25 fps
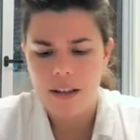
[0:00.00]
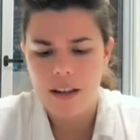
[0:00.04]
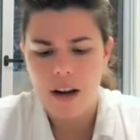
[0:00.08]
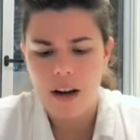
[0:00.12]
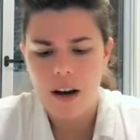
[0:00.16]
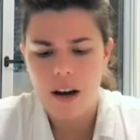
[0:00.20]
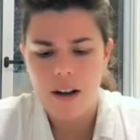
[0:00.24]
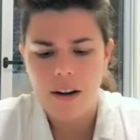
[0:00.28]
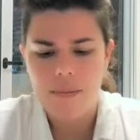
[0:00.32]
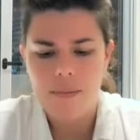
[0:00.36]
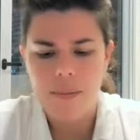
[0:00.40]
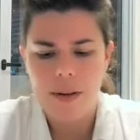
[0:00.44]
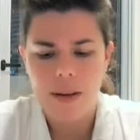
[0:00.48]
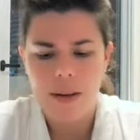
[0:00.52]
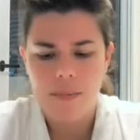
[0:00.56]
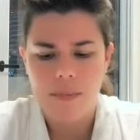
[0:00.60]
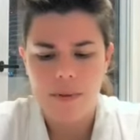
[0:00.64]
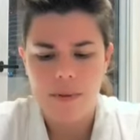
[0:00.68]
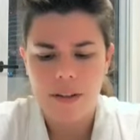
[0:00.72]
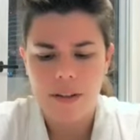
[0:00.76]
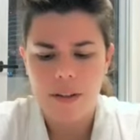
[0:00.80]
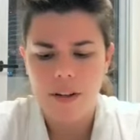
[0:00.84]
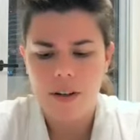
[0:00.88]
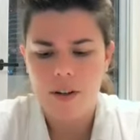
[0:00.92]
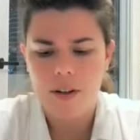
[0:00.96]
economy, and
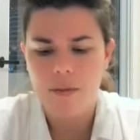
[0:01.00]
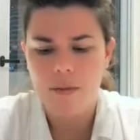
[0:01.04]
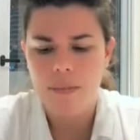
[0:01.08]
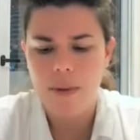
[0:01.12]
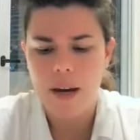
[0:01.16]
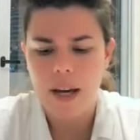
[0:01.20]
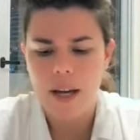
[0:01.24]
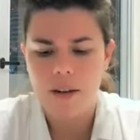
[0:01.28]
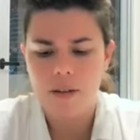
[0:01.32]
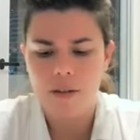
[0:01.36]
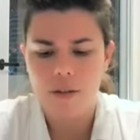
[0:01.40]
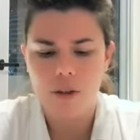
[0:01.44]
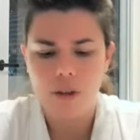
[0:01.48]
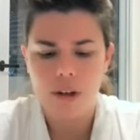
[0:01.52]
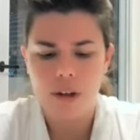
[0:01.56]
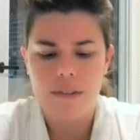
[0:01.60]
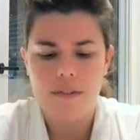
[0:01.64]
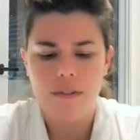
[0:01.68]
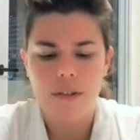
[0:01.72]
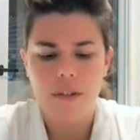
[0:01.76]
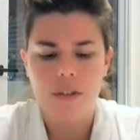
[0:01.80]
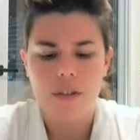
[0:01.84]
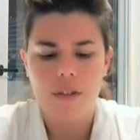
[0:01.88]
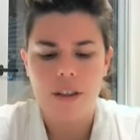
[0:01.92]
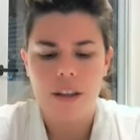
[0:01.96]
political battle
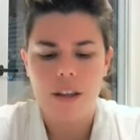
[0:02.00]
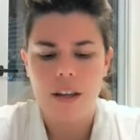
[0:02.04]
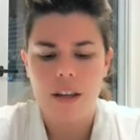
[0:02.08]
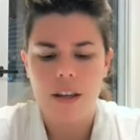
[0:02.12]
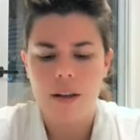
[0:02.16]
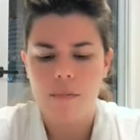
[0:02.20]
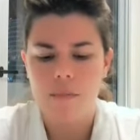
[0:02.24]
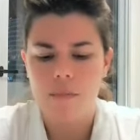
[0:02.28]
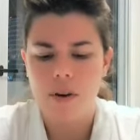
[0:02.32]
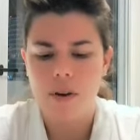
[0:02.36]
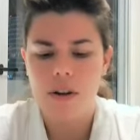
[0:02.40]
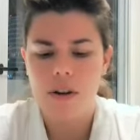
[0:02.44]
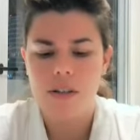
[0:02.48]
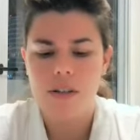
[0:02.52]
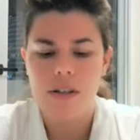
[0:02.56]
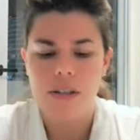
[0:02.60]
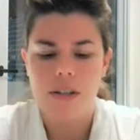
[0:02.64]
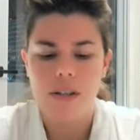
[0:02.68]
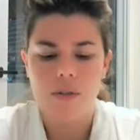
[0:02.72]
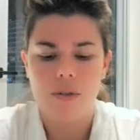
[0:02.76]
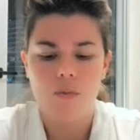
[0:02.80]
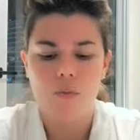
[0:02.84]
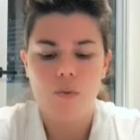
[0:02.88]
drives your thinking process.